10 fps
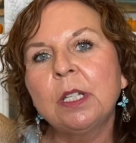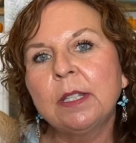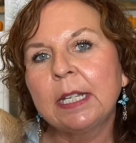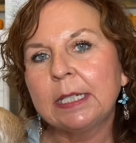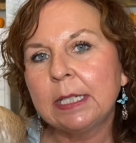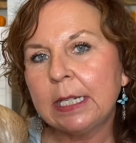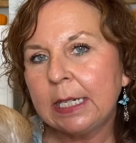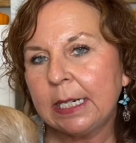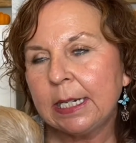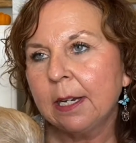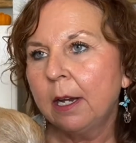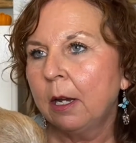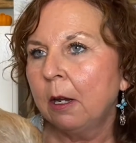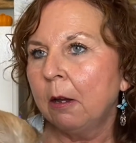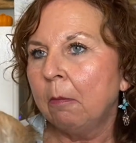they need,
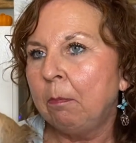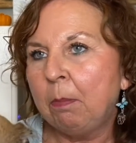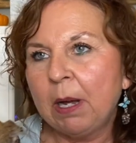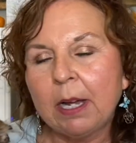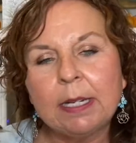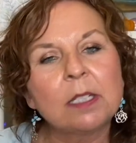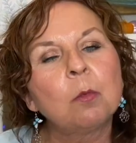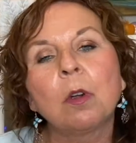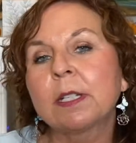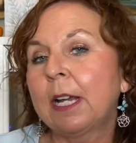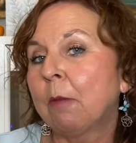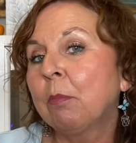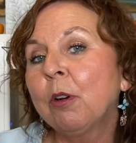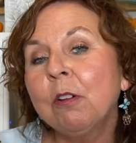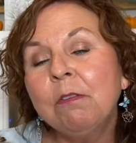but it's worked out
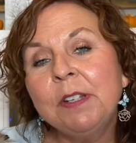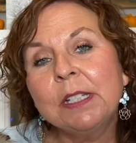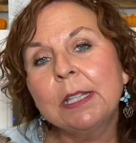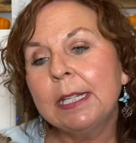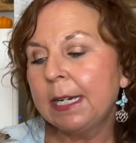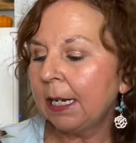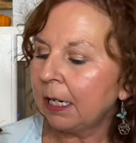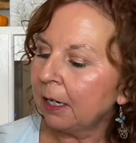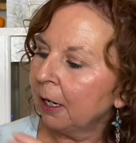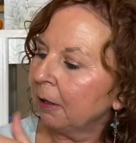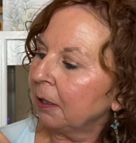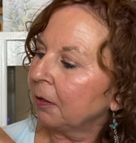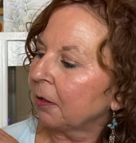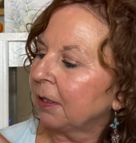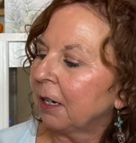perfectly.
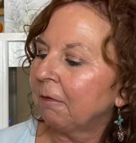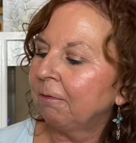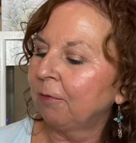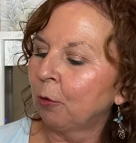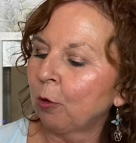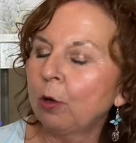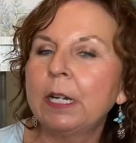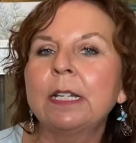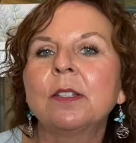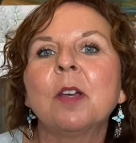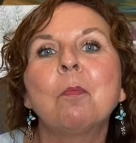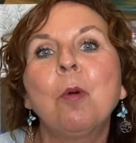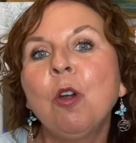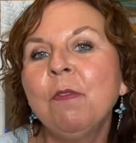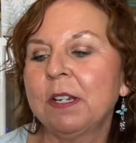Turns out 4 is the
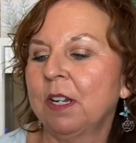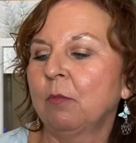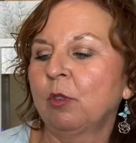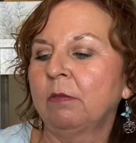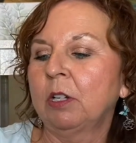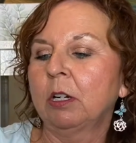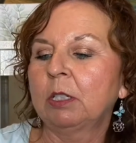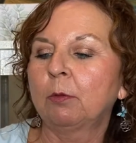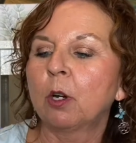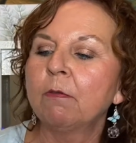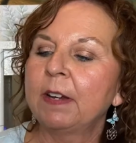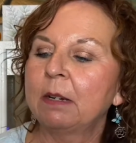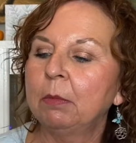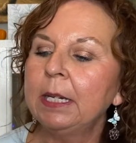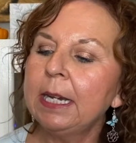perfect number of dogs for our
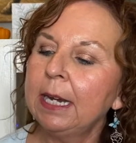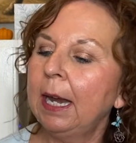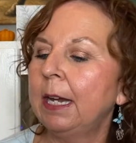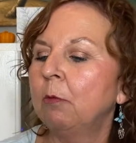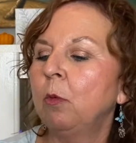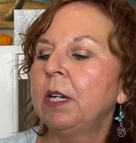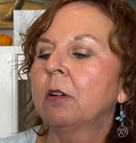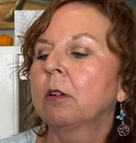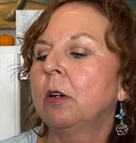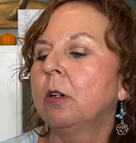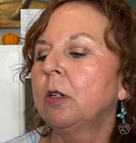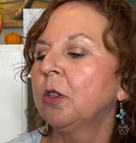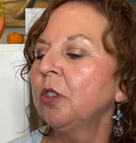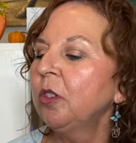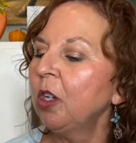family, and we are all
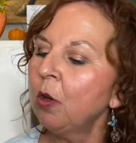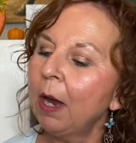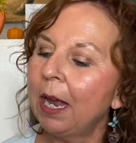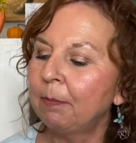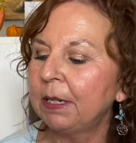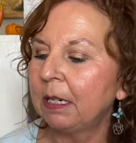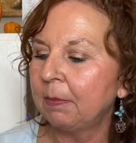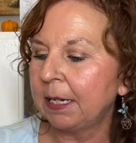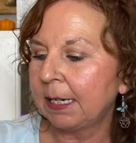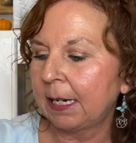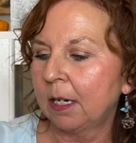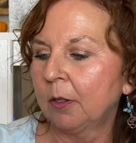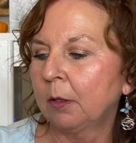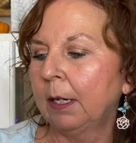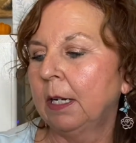so happy to be
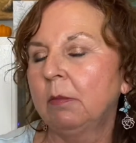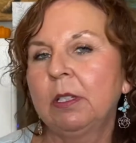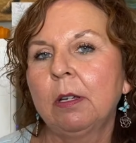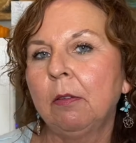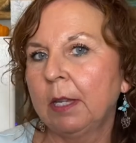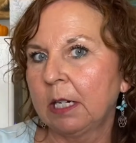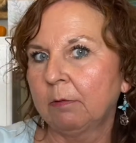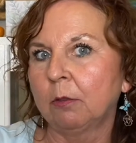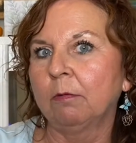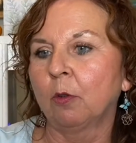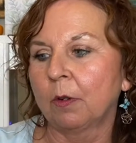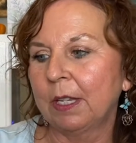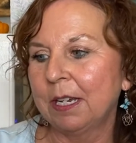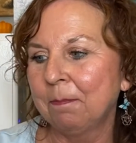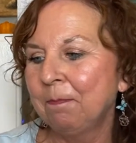together, and I'm so thankful for
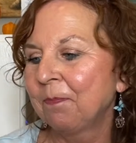them.